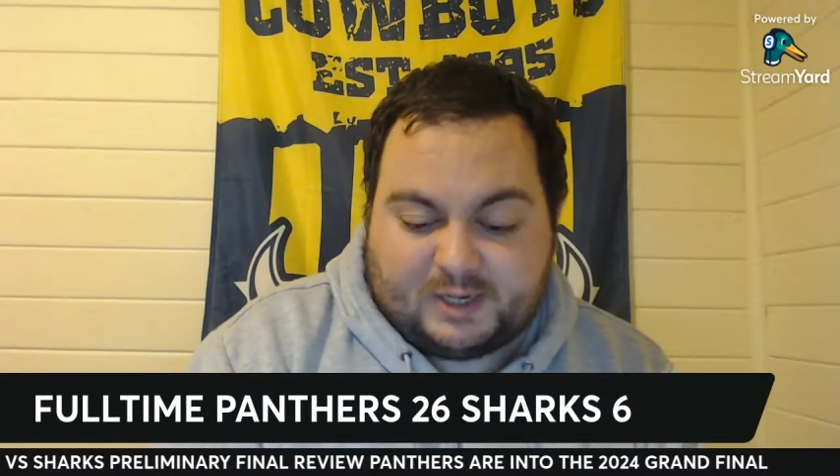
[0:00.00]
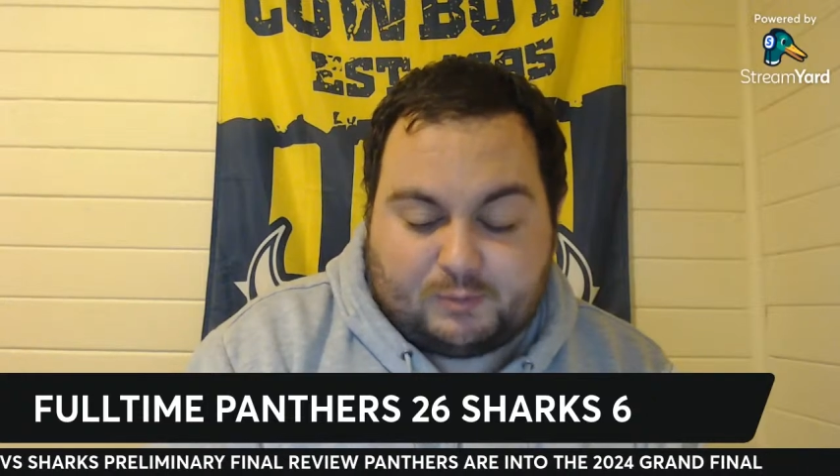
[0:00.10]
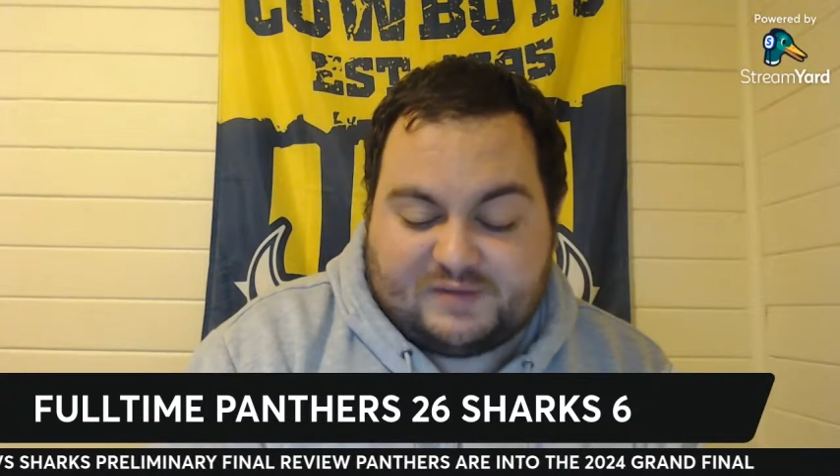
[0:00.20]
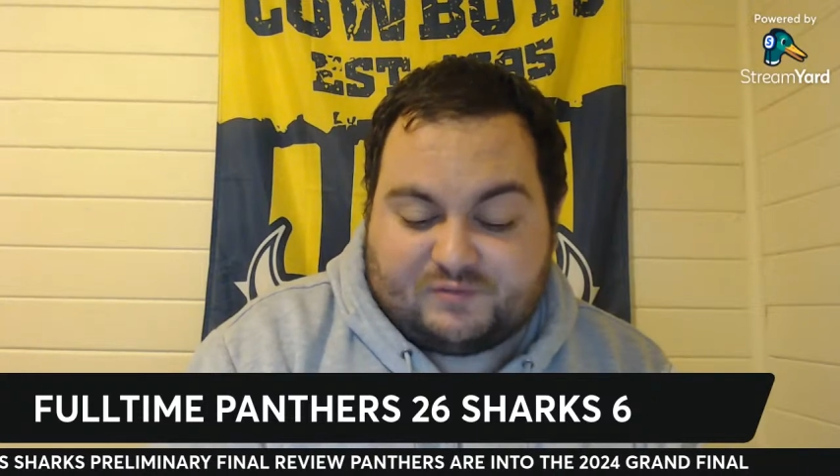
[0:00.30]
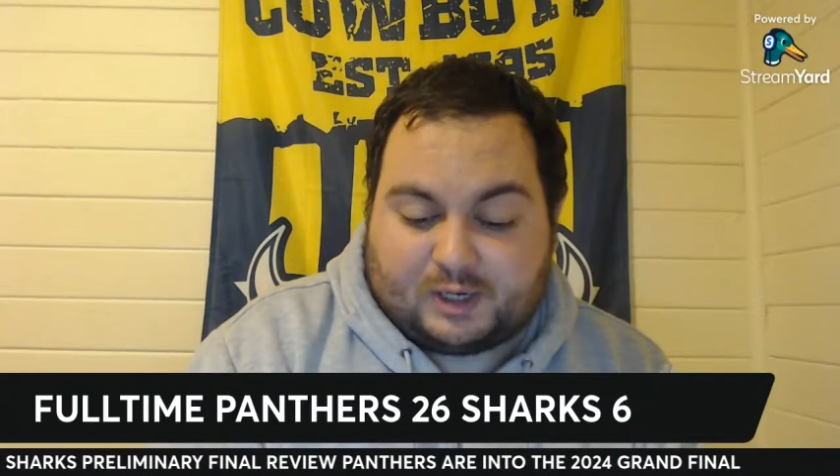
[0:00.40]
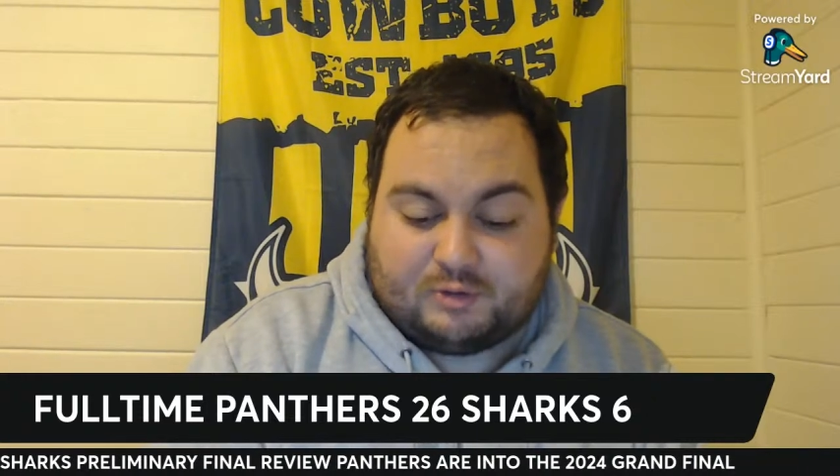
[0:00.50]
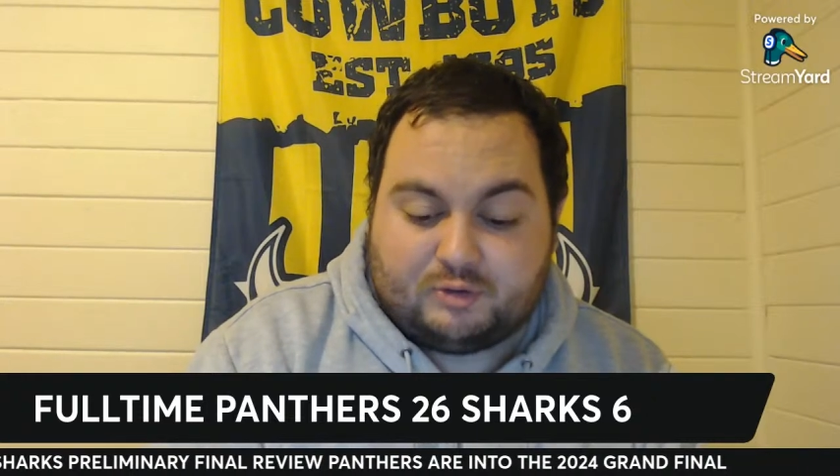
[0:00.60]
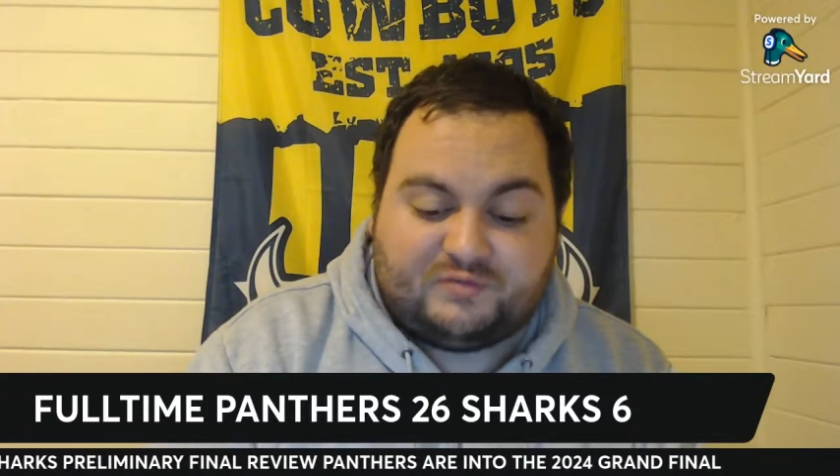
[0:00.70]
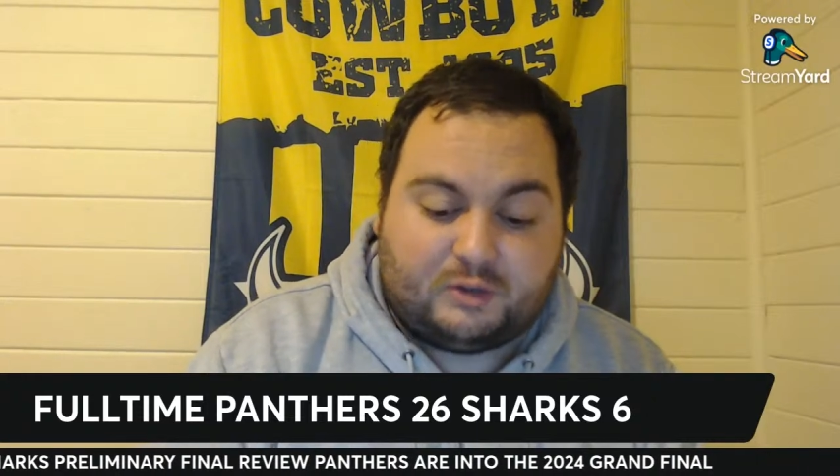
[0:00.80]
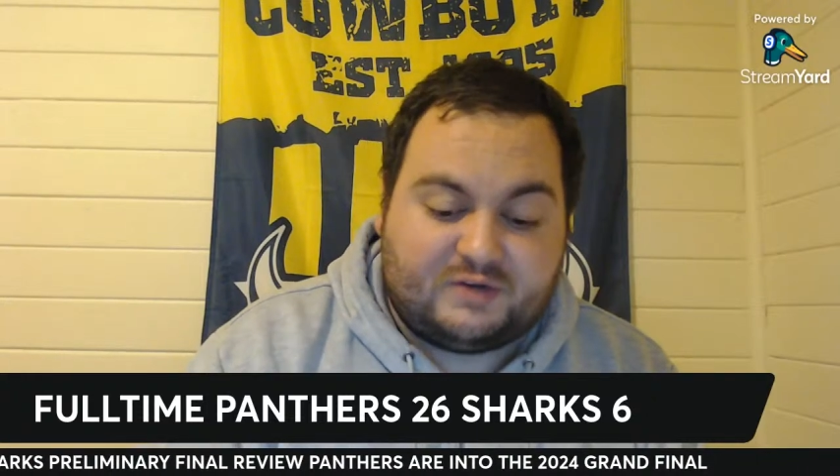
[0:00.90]
He ran for
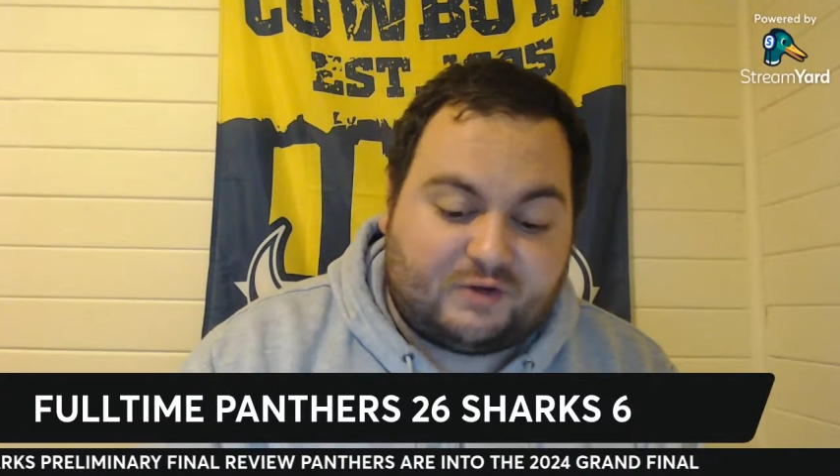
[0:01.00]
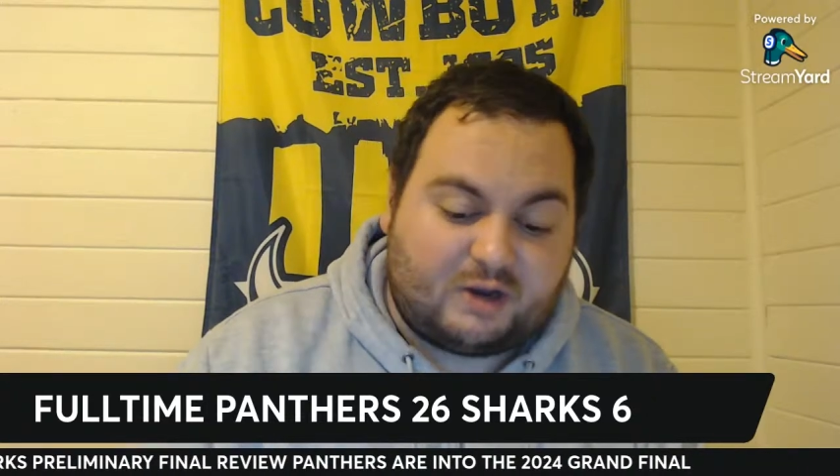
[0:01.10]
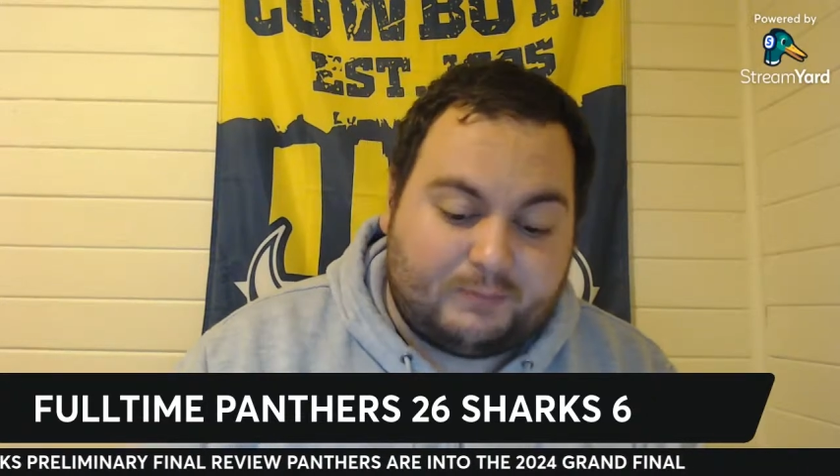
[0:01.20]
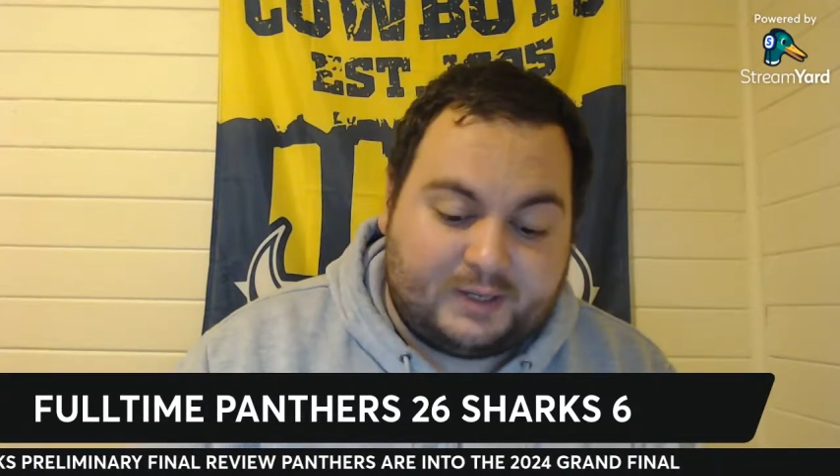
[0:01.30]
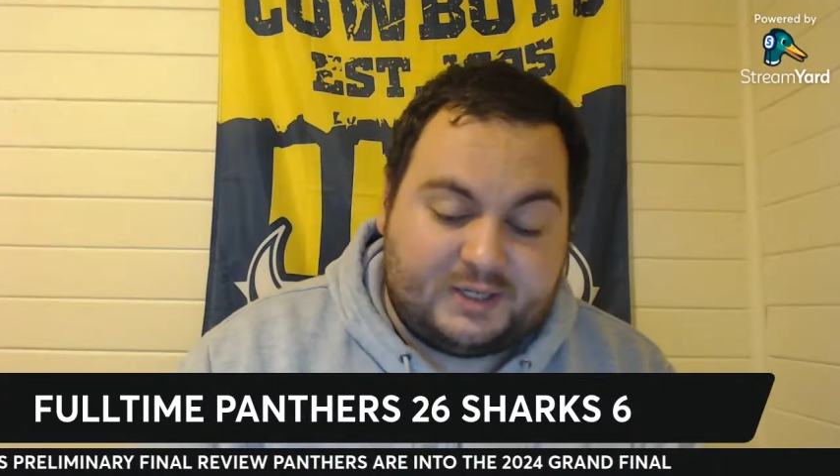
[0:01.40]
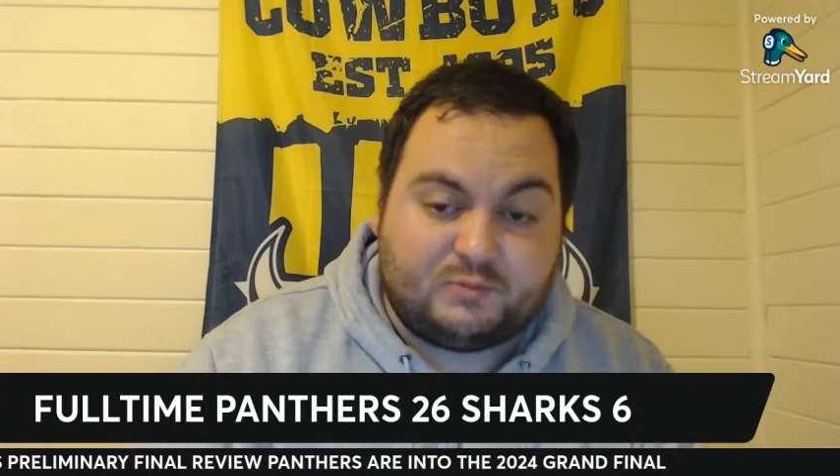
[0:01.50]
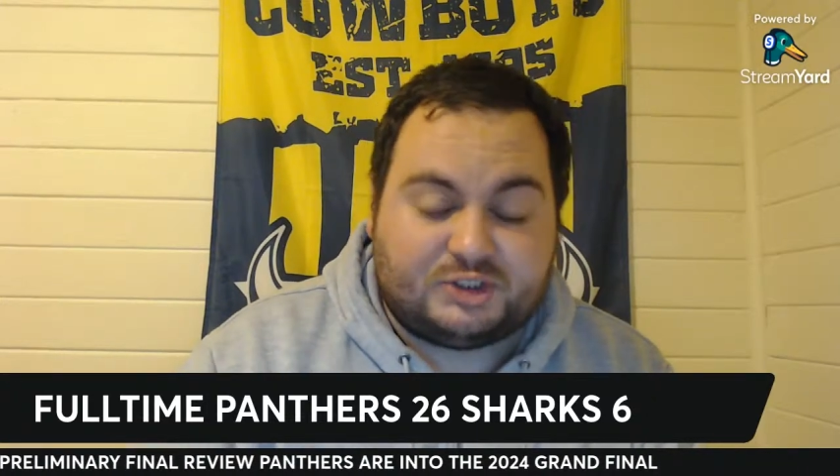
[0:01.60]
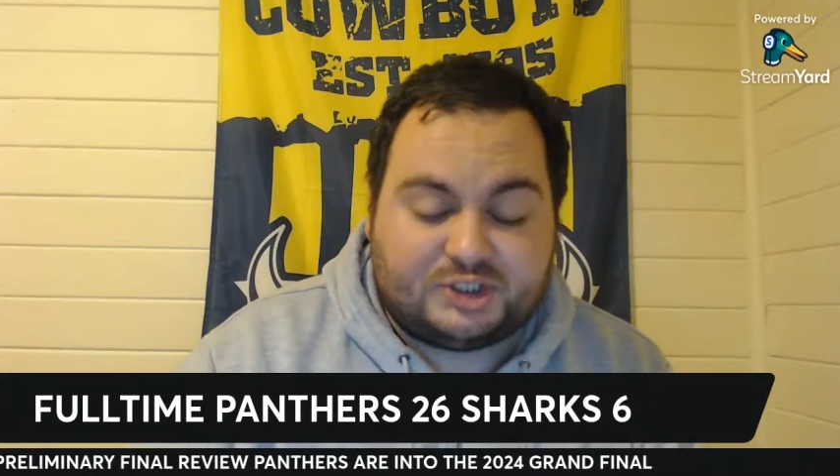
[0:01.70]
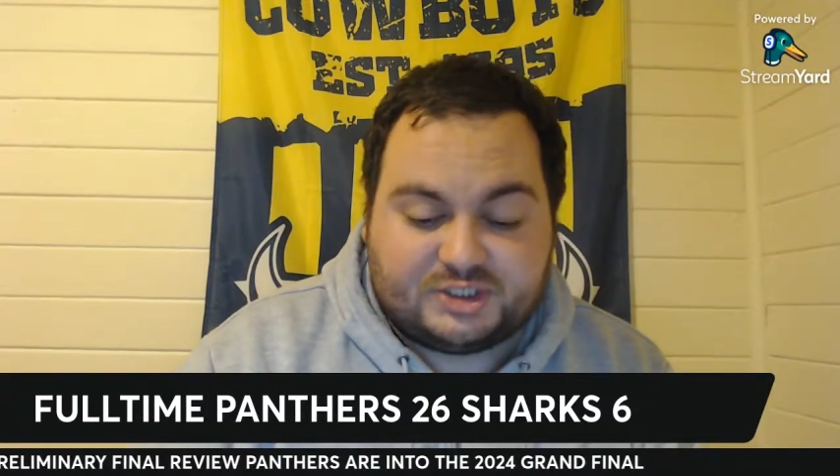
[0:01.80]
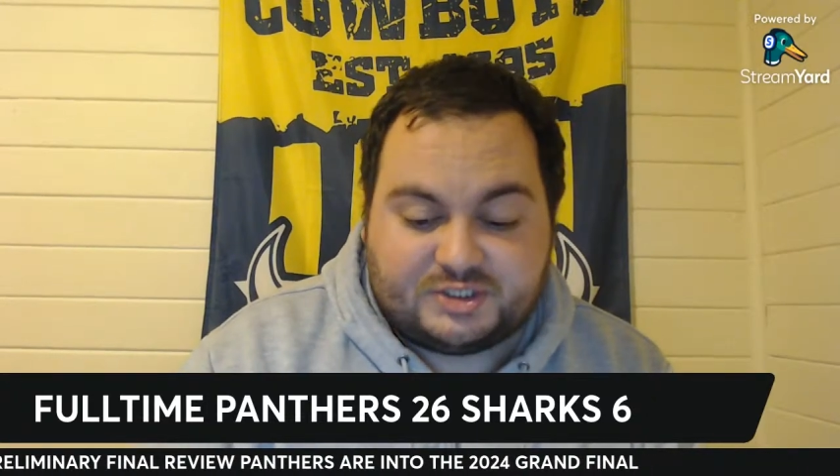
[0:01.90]
145 metres,
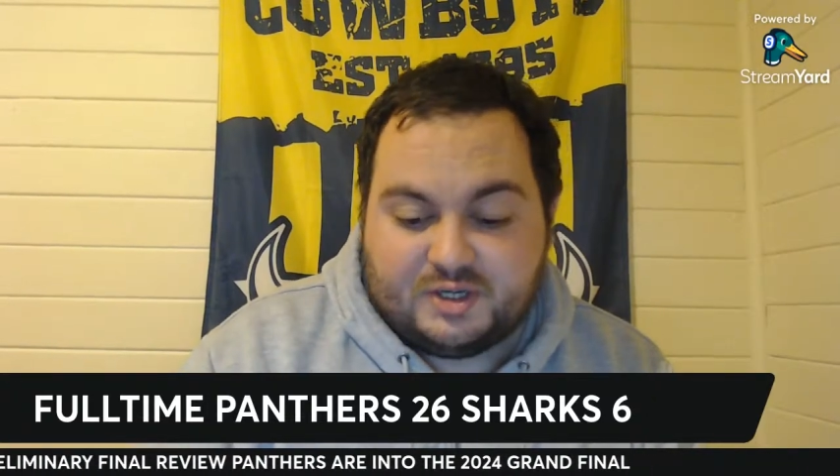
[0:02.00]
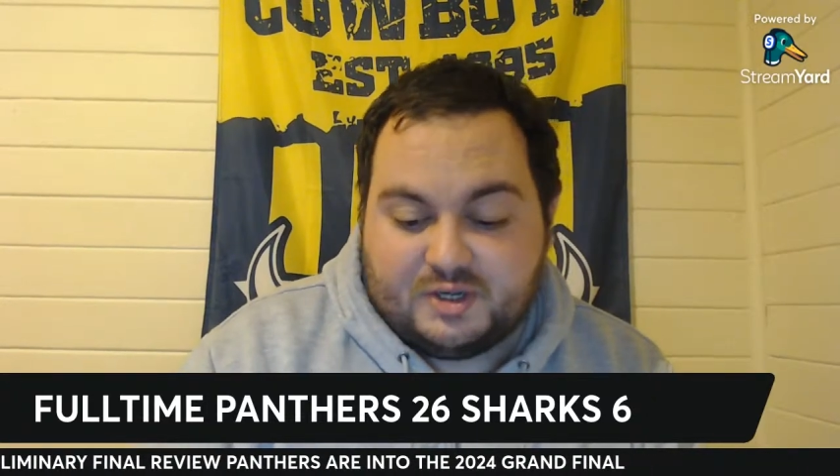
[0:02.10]
which is